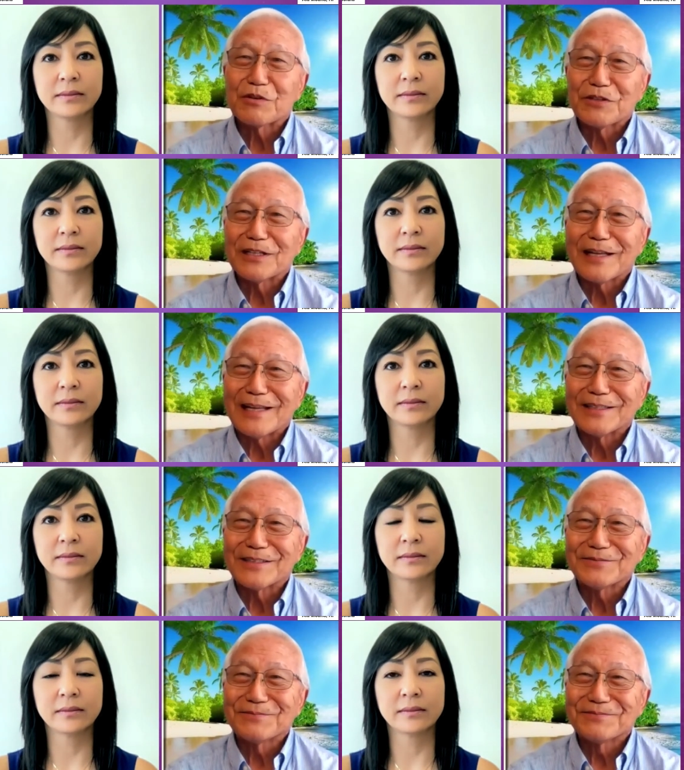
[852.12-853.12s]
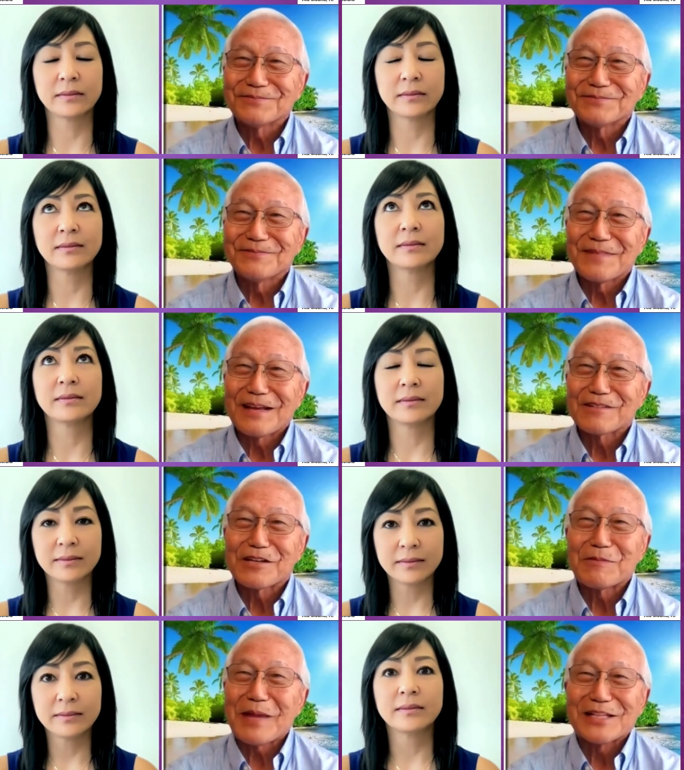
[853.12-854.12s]
Speaker 1: square feet of land. That
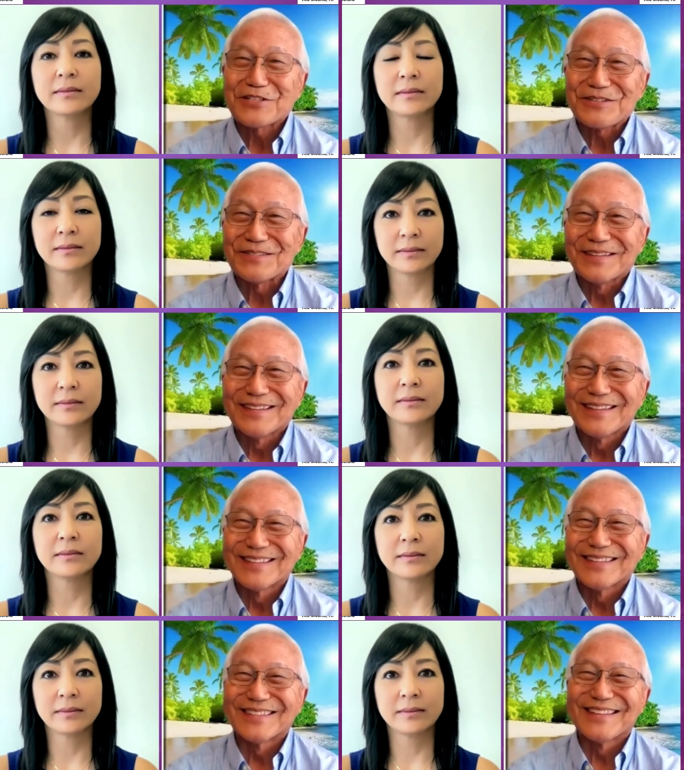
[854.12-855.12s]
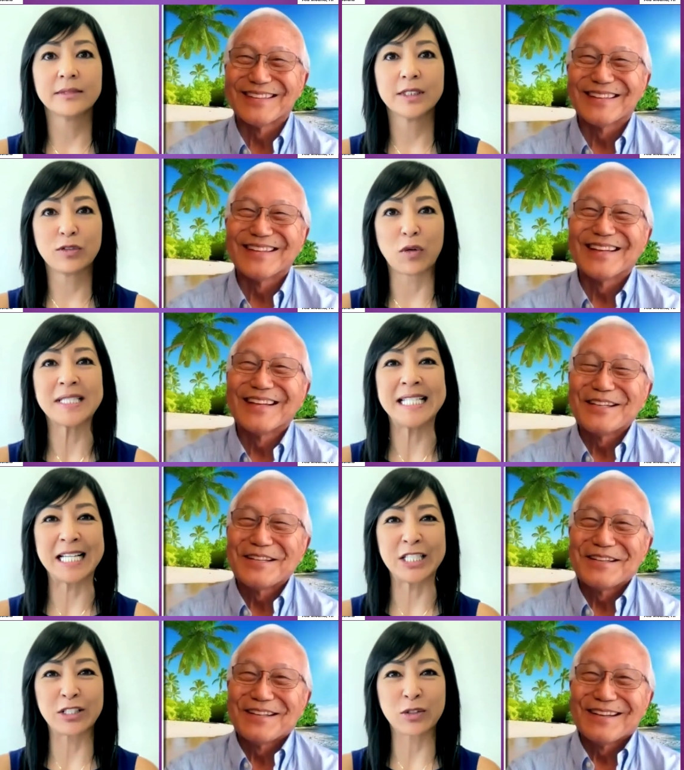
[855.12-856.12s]
was our mansion.
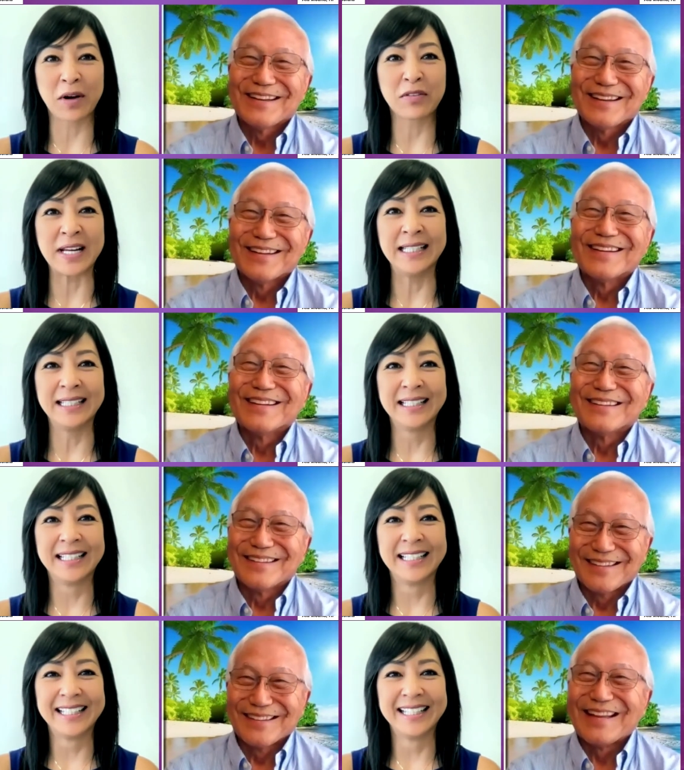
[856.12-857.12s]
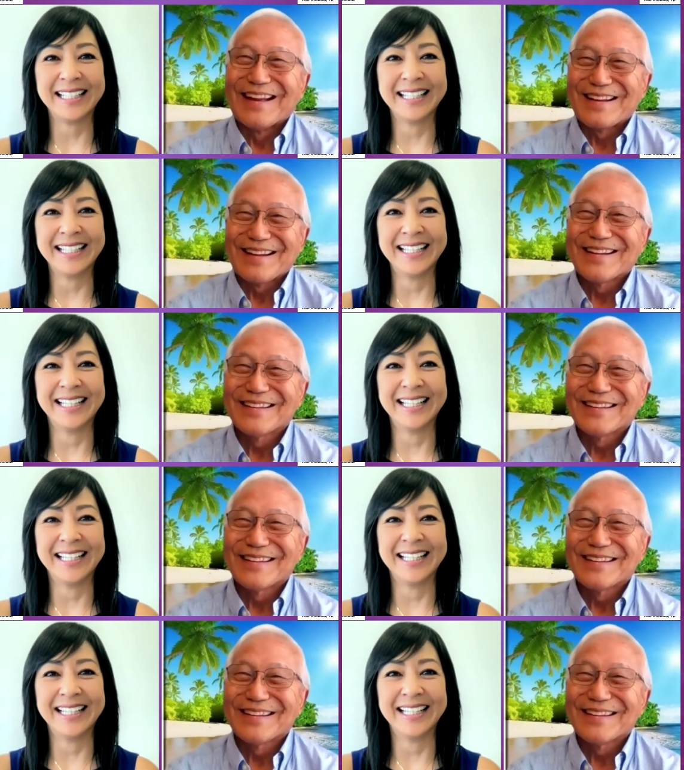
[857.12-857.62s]
Speaker 2: 1,400 square feet? Yeah.